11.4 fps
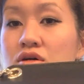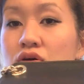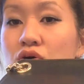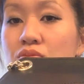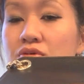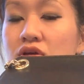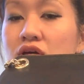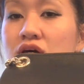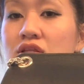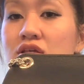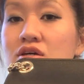opening.
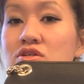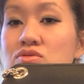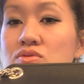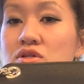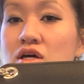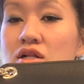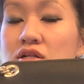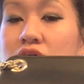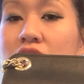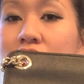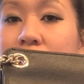I think it's really
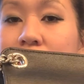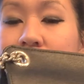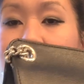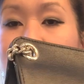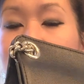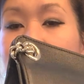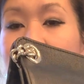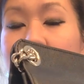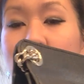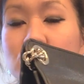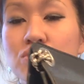elegant, and I
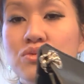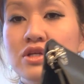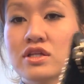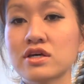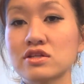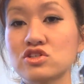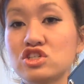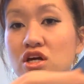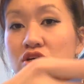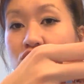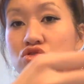also really like the
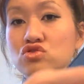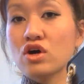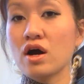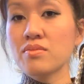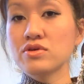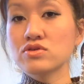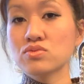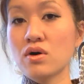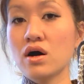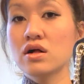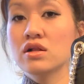chain strap as
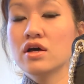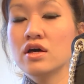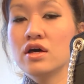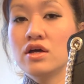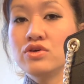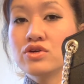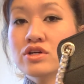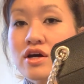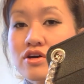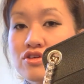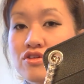well. And you can
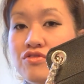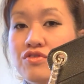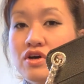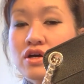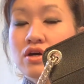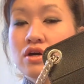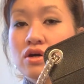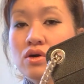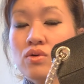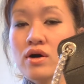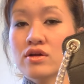actually fit
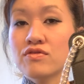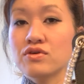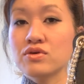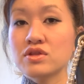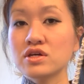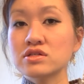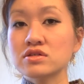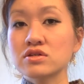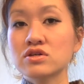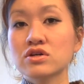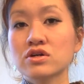quite a few things
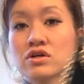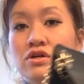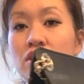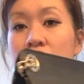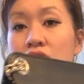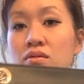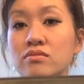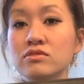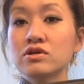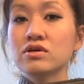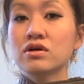in here.
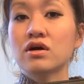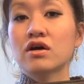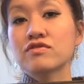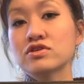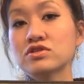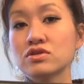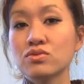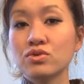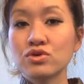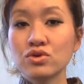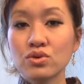Obviously,
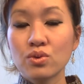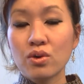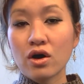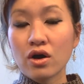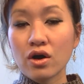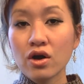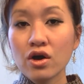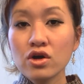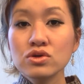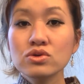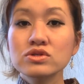when you are
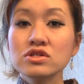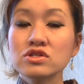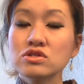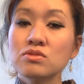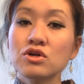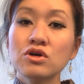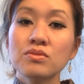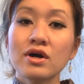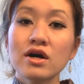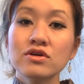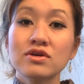using a smaller bag, you